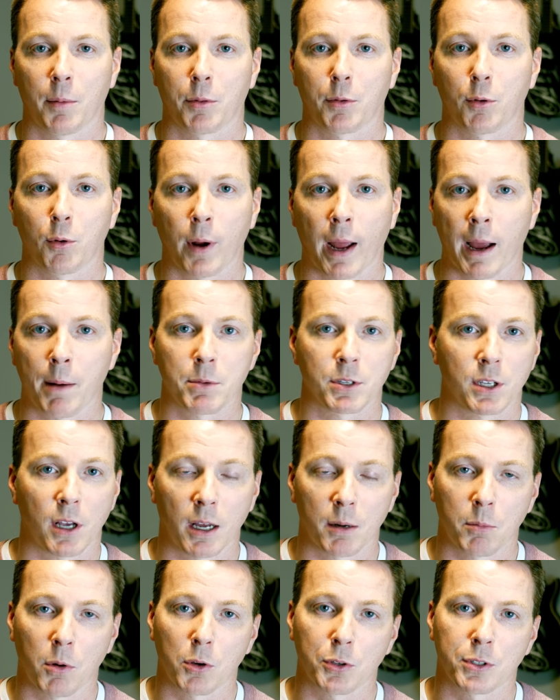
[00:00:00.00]
through
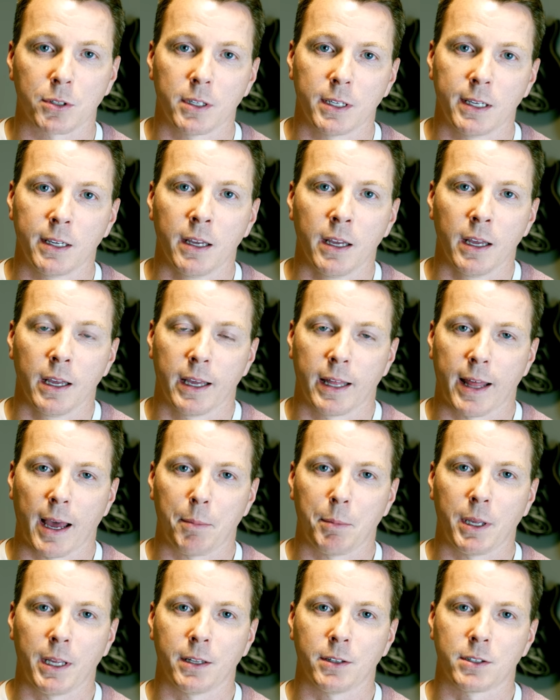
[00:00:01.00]
Amazon mostly.
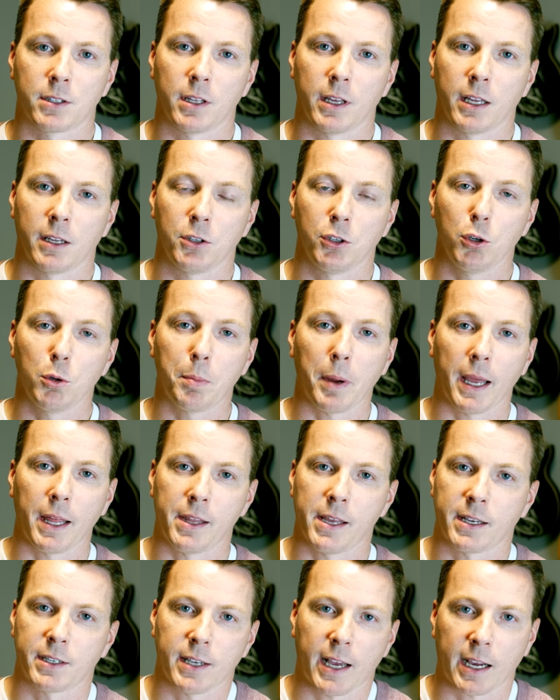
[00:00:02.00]
That means that you pay
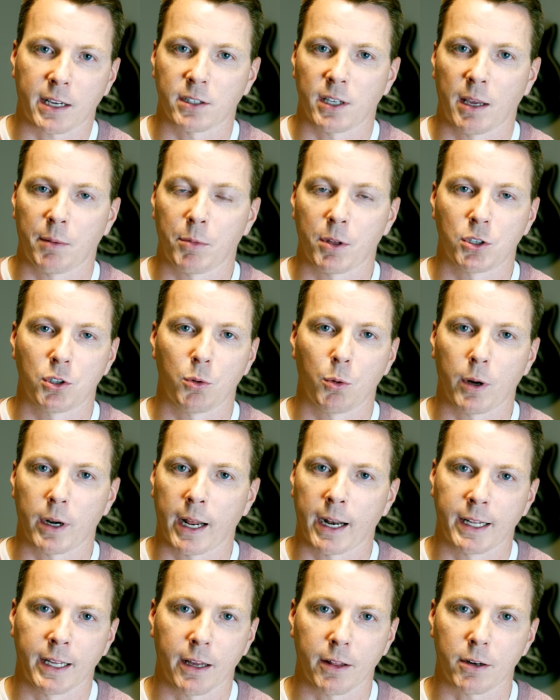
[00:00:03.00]
the exact same that you would
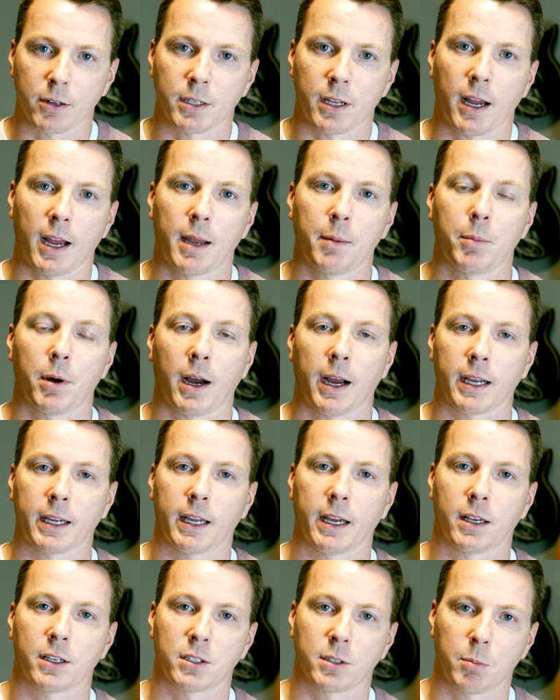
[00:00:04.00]
any other time, but I
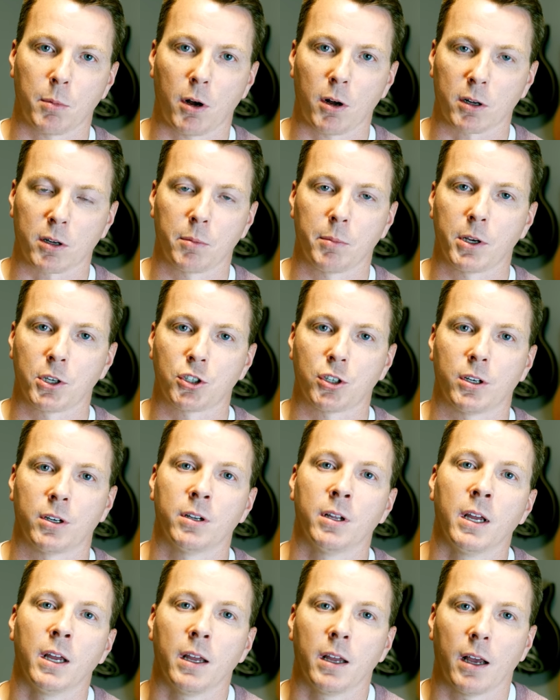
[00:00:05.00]
get a small
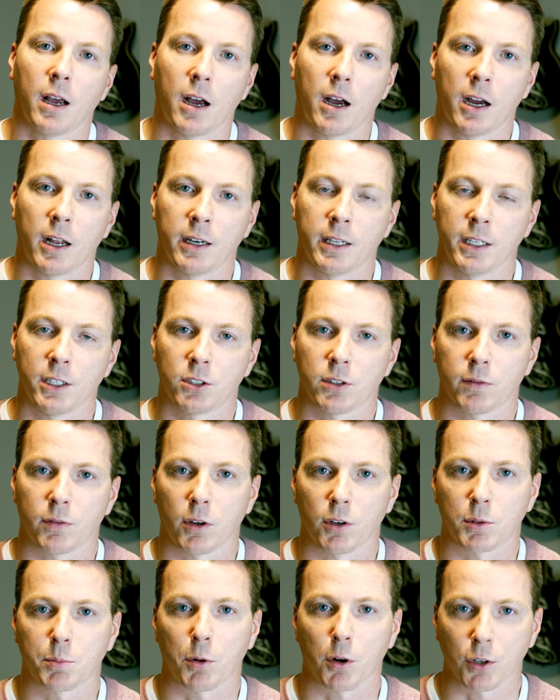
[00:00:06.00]
commission on each of
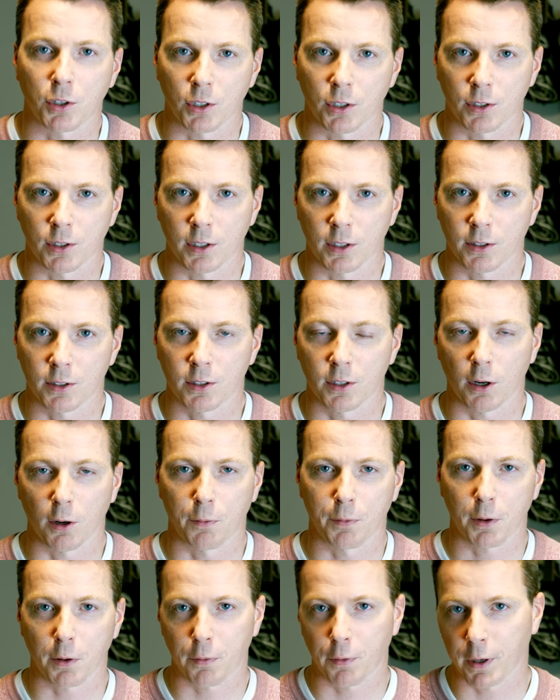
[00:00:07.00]
those purchases.
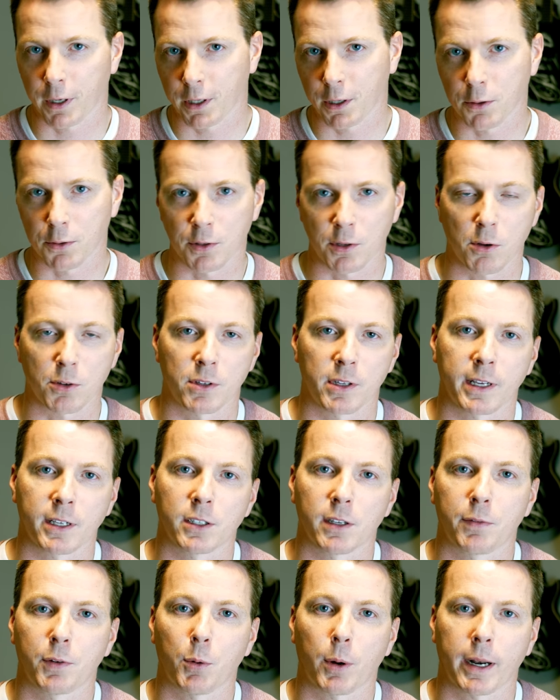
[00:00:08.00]
So feel free to use those
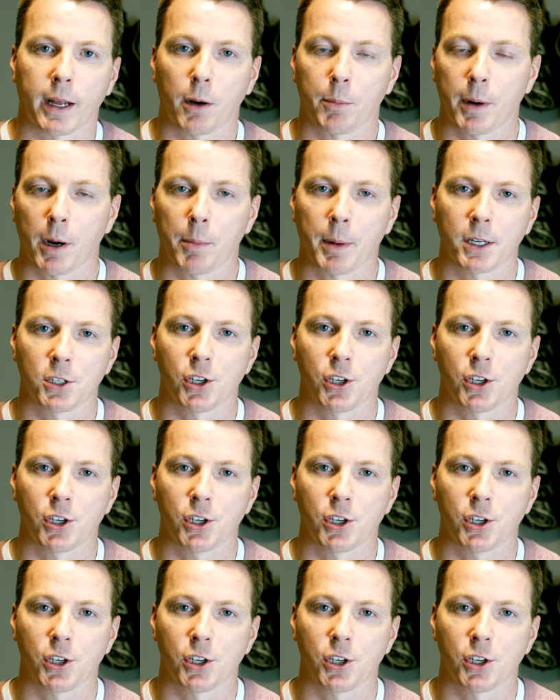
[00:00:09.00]
links if you want to help out my